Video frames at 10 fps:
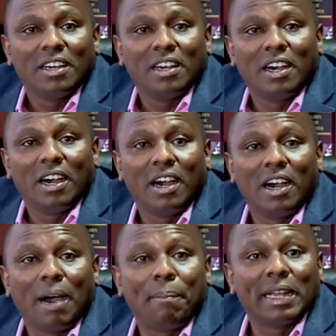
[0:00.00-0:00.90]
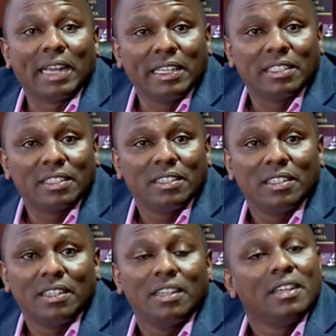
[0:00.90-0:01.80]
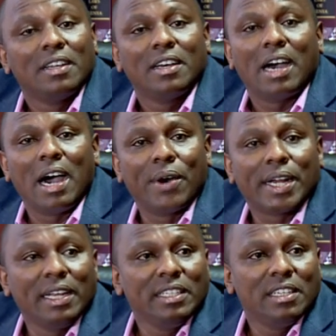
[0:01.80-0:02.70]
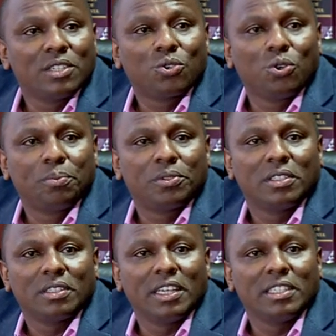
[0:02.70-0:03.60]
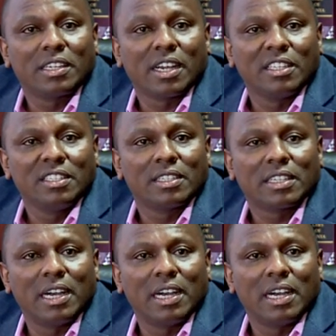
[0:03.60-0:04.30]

uh, a panelist. Our religious groups, the Interreligious